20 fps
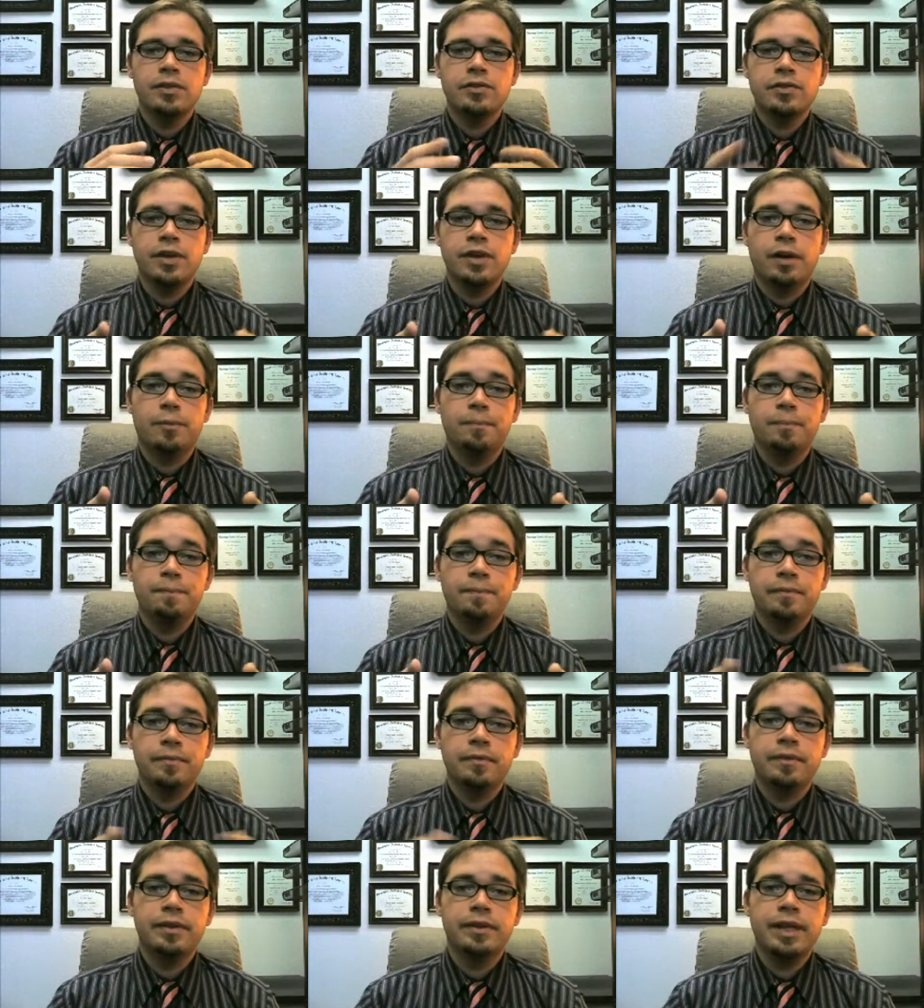So,
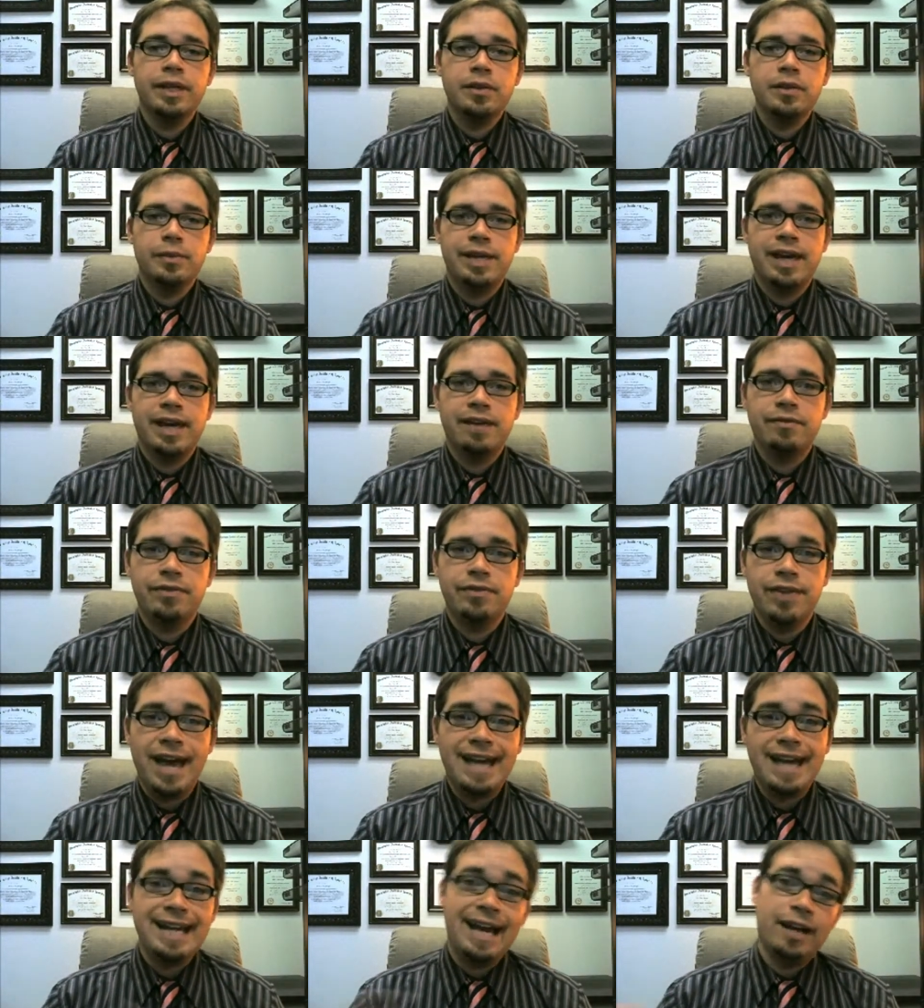now that we have
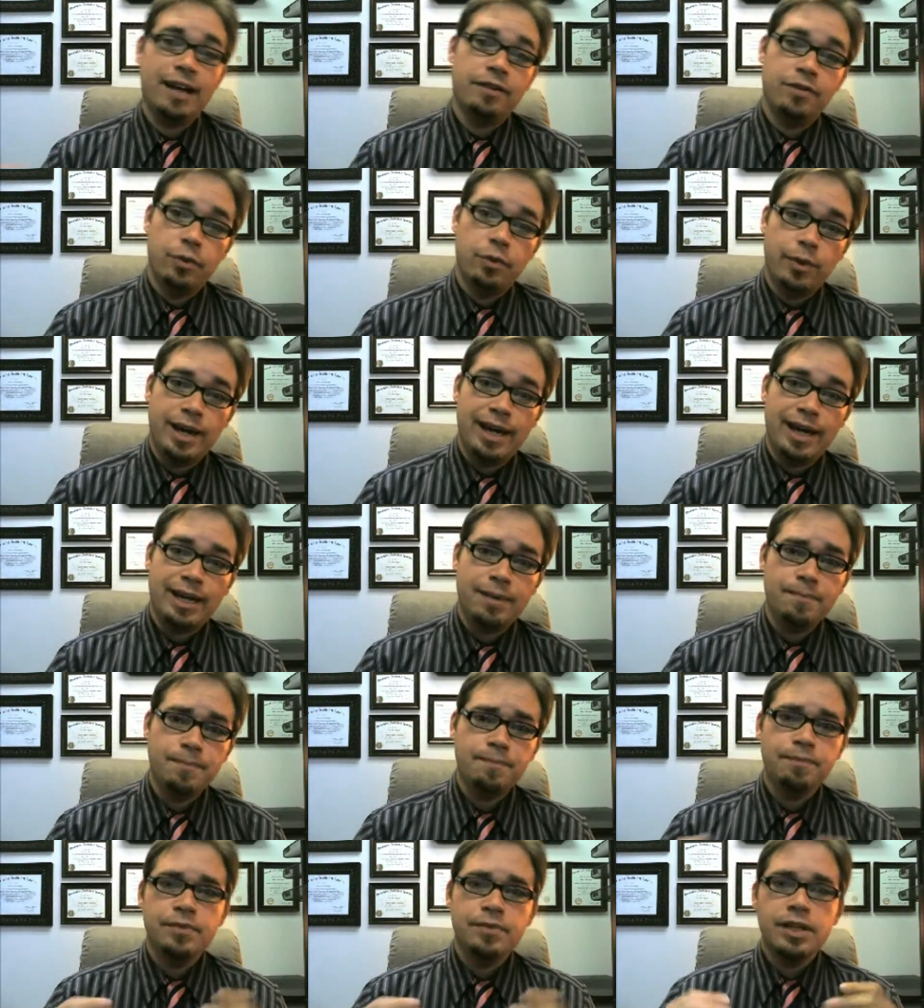that out of the way,
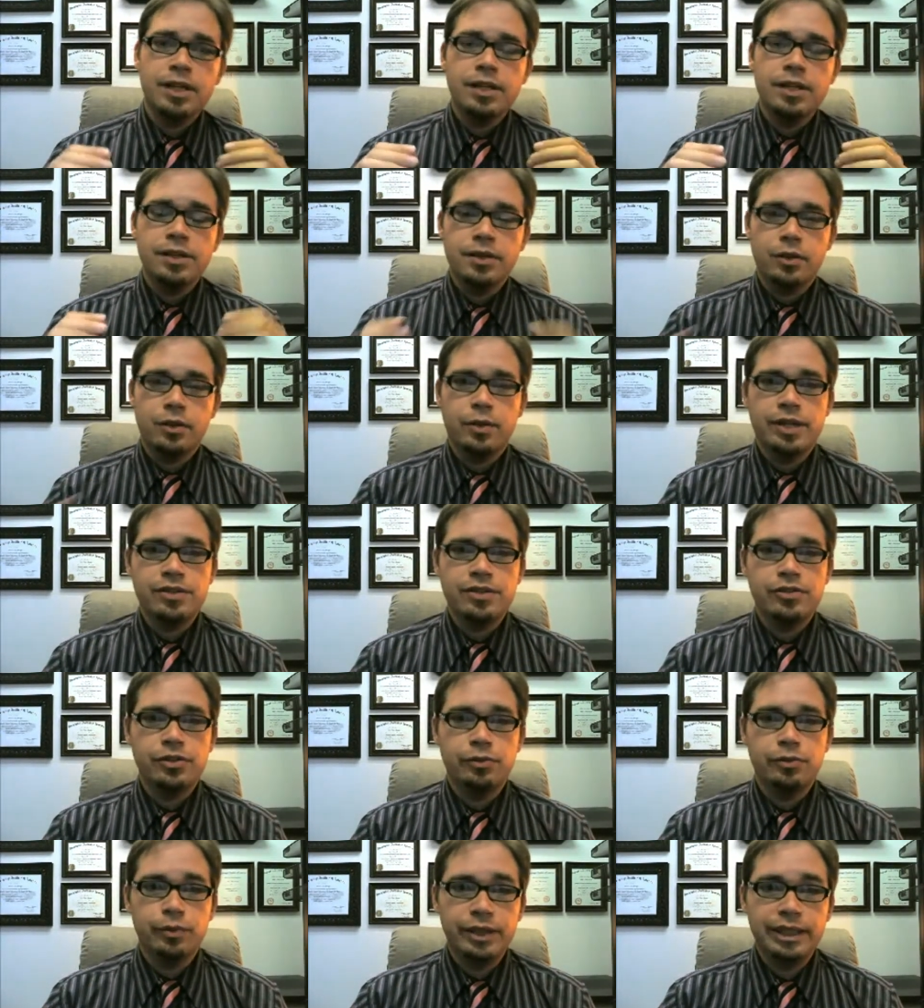the
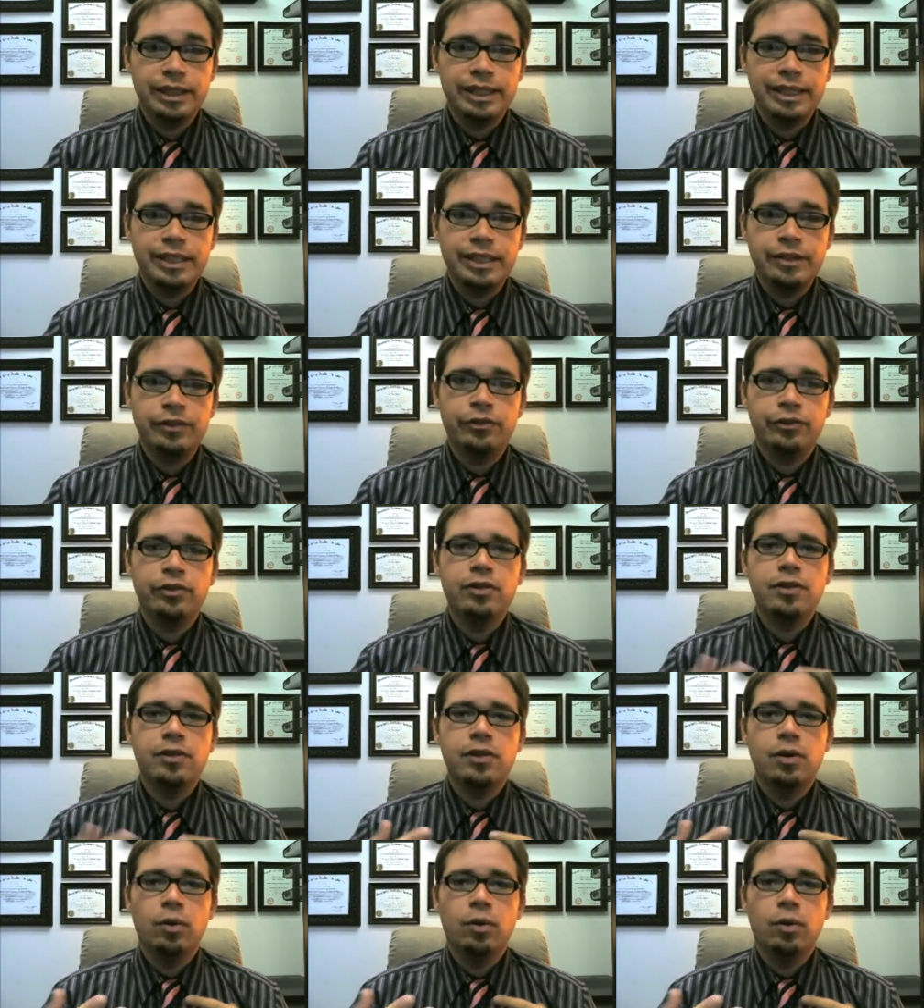question really is,